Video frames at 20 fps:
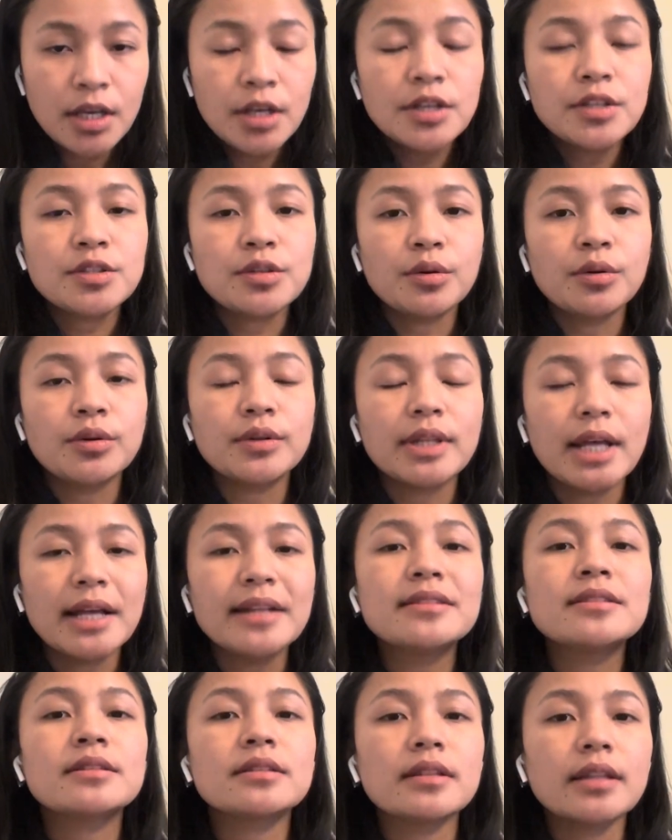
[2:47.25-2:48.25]
So
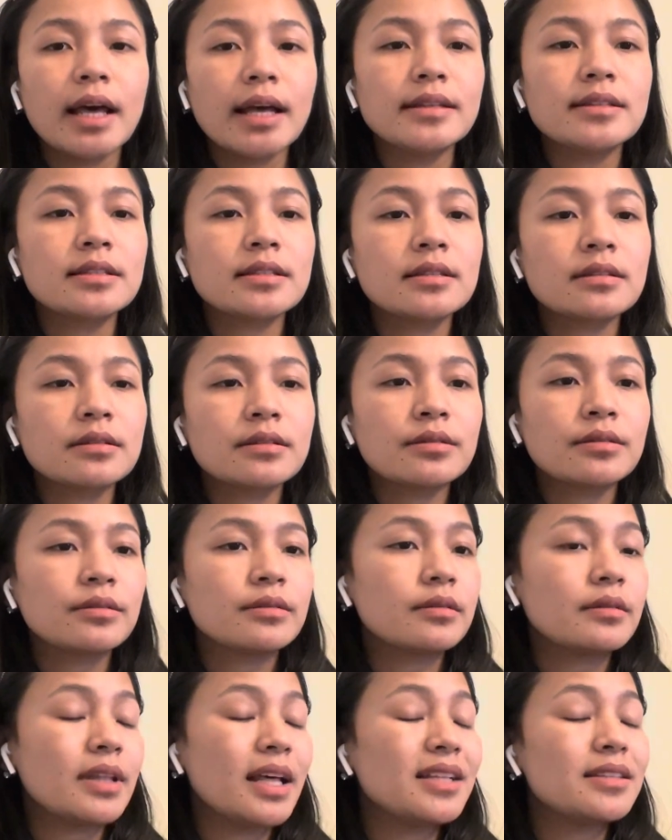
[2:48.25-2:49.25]
that's
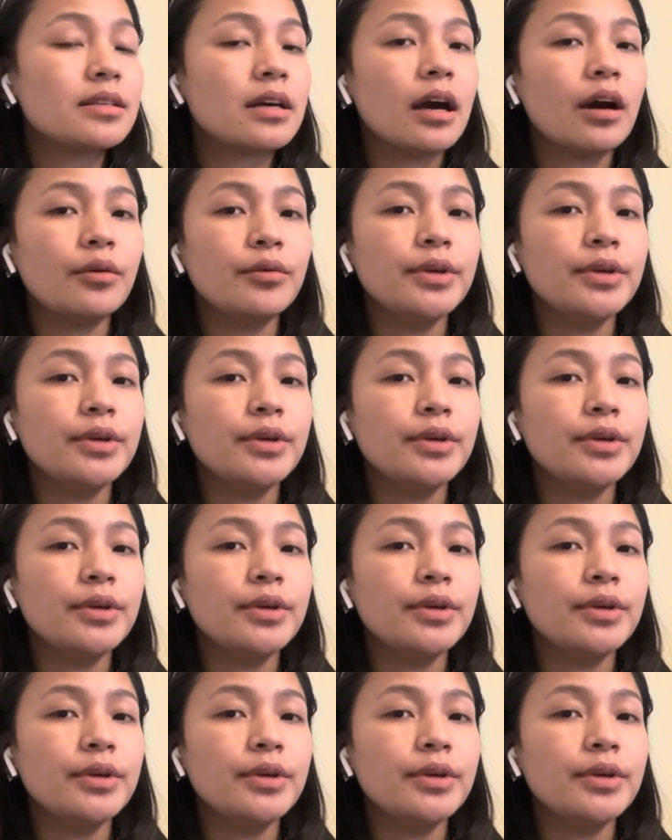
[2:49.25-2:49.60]
how